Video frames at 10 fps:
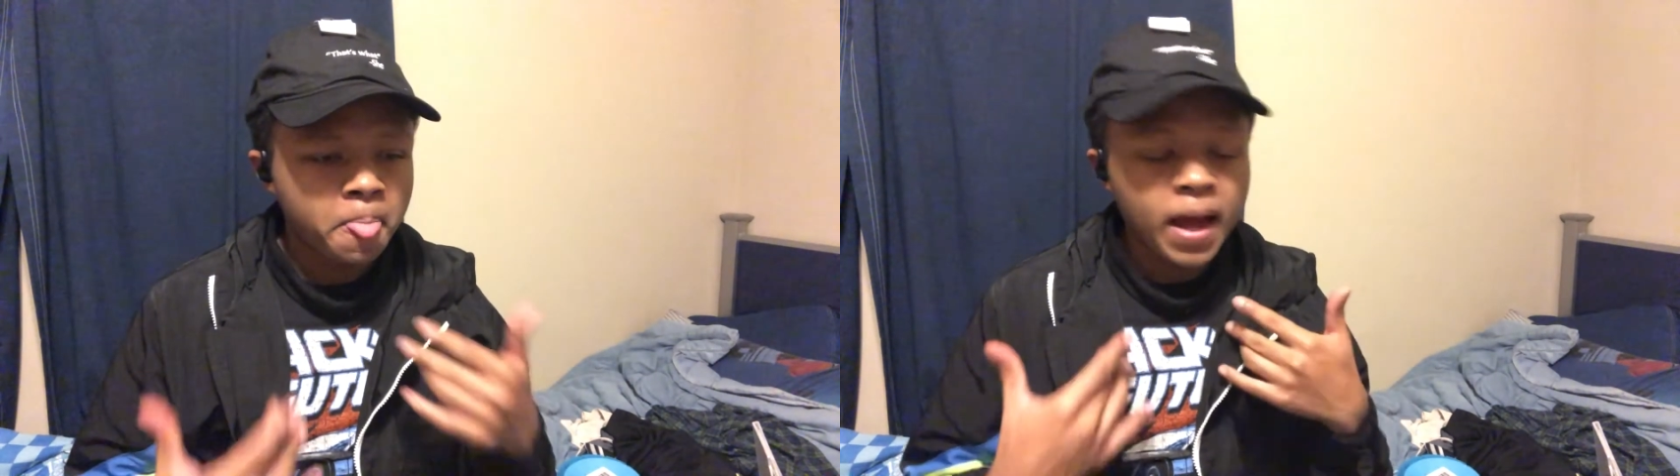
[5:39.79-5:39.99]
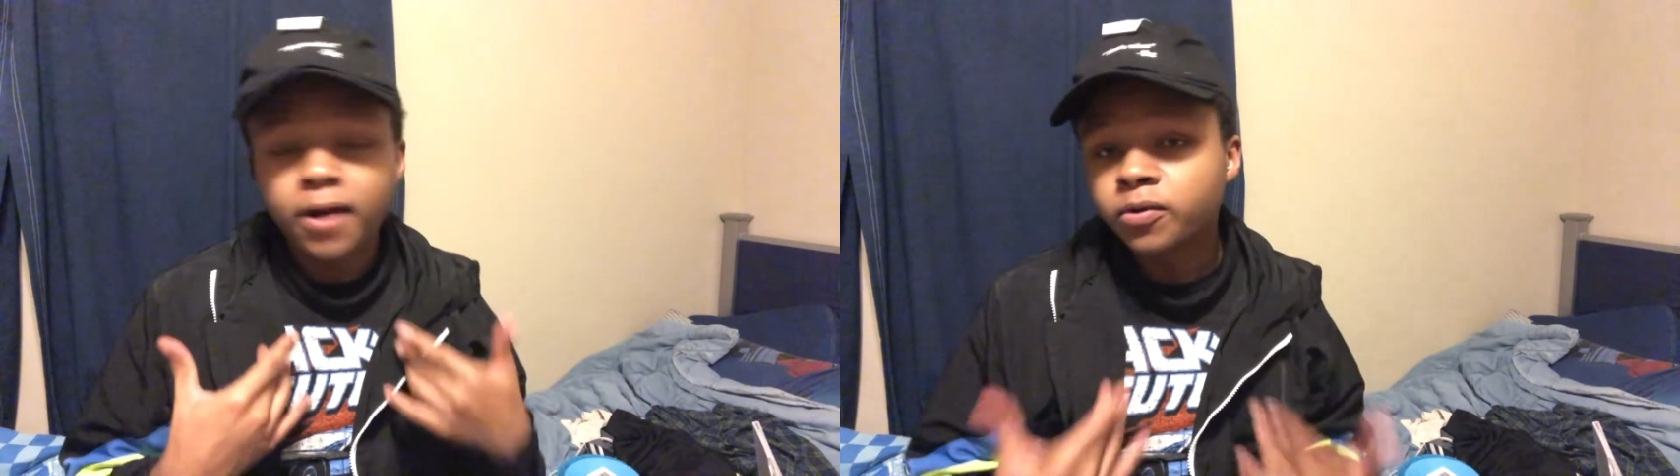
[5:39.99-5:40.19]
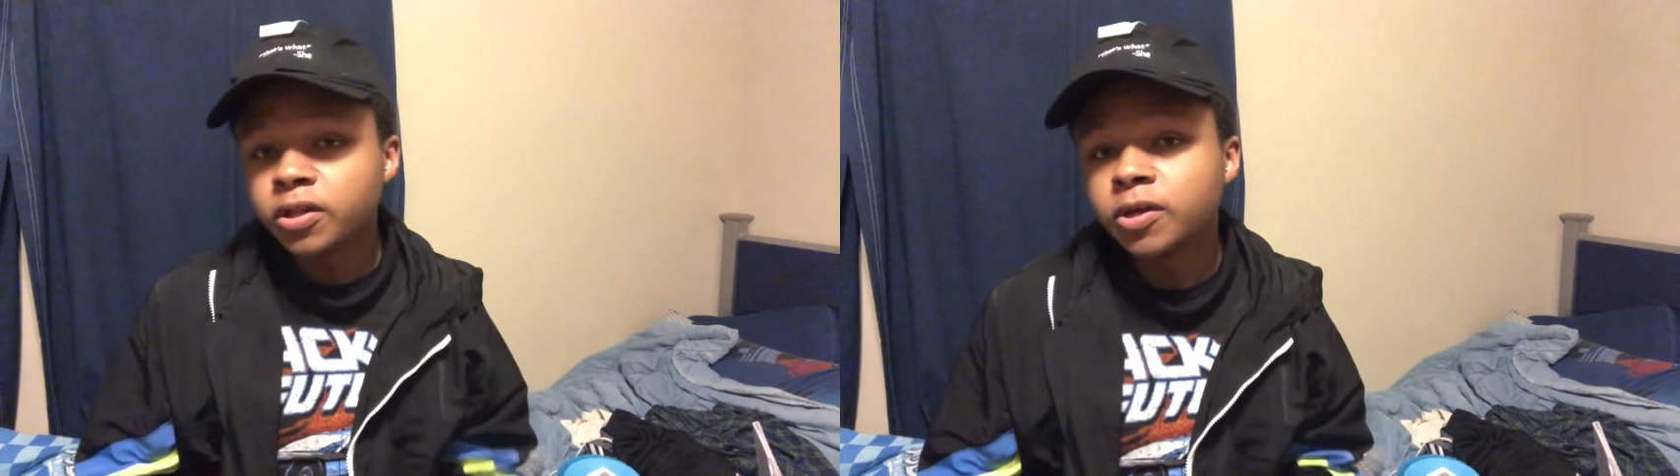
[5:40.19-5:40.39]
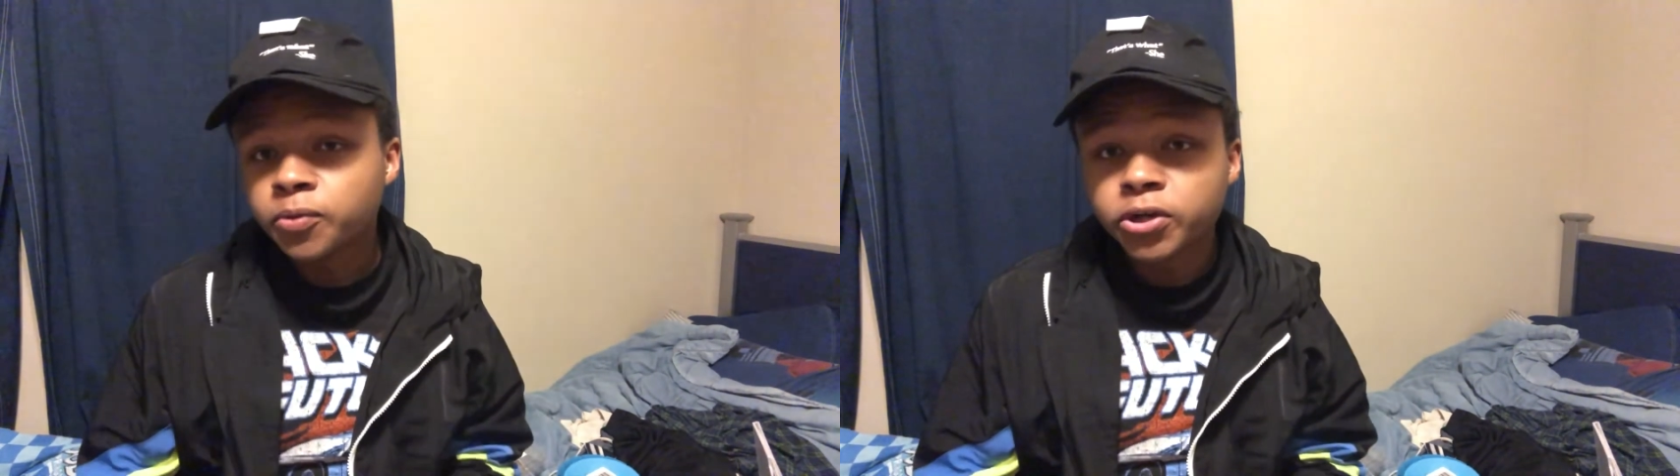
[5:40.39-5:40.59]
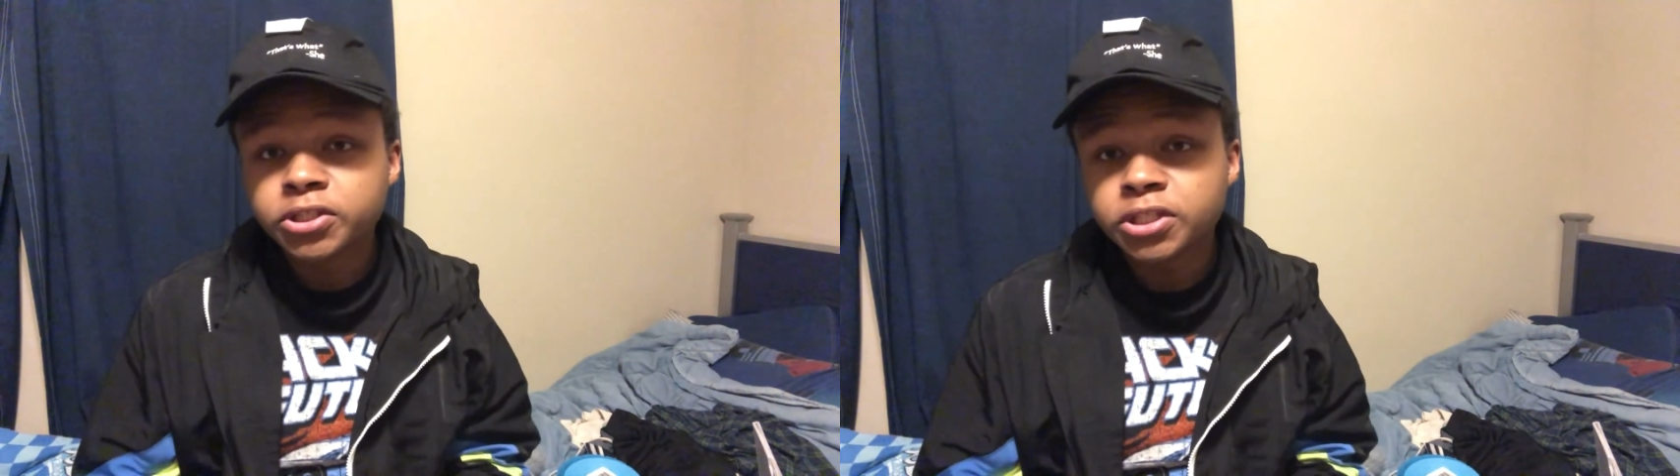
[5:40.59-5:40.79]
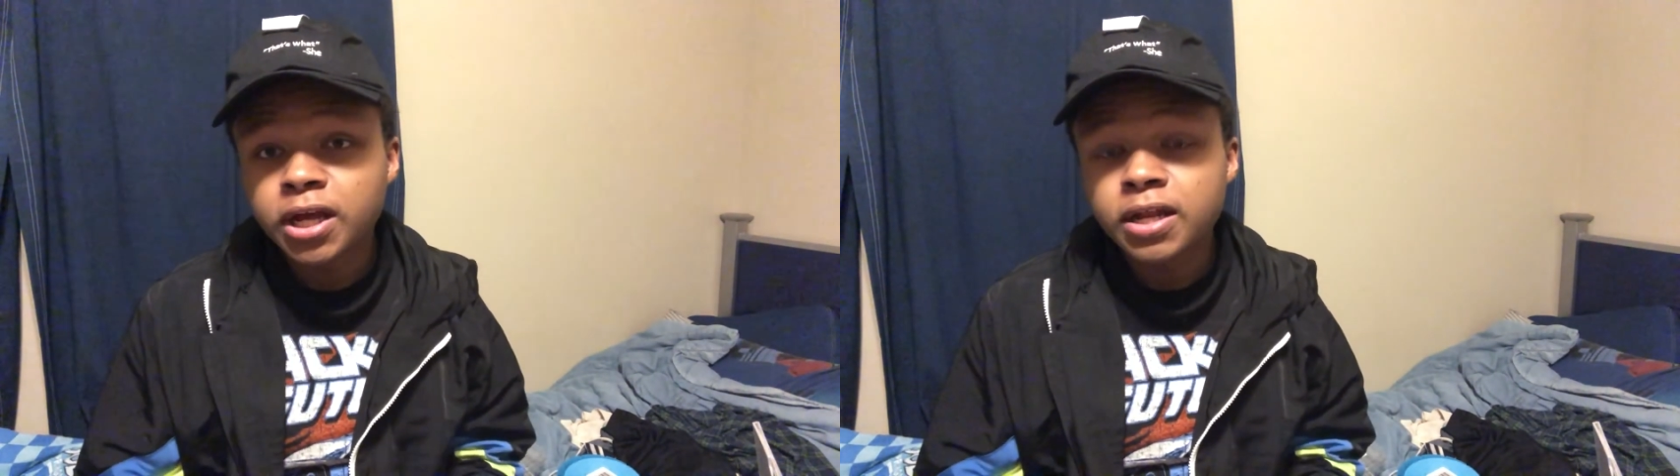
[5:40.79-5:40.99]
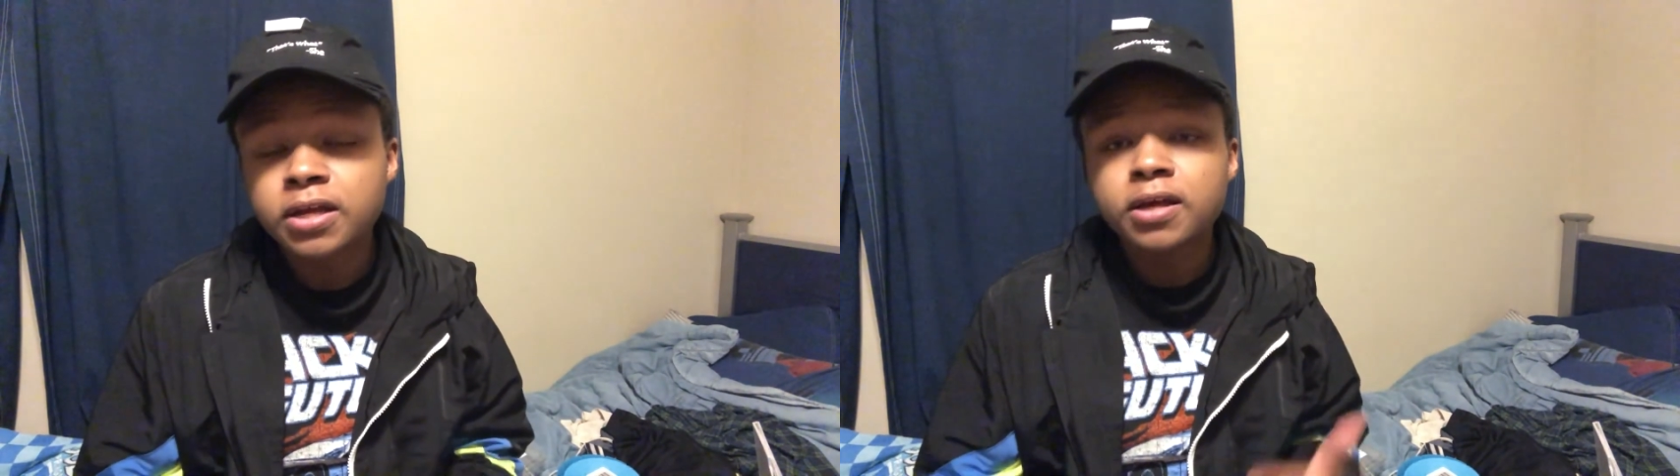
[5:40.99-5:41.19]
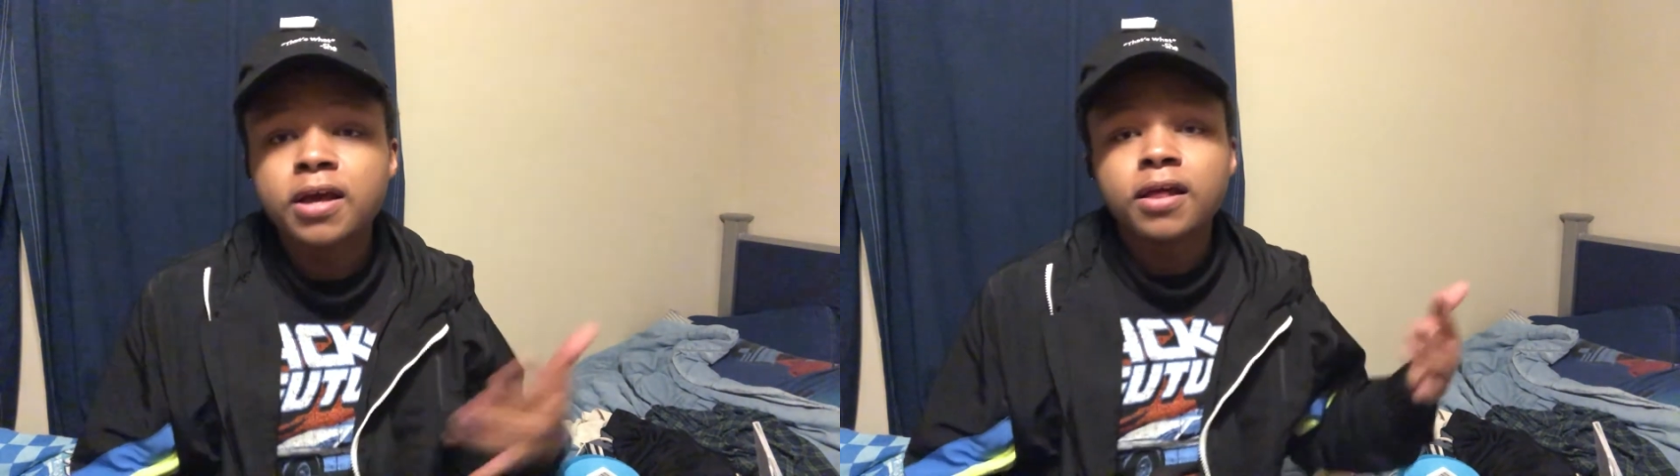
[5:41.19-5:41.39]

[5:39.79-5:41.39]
I really appreciate it.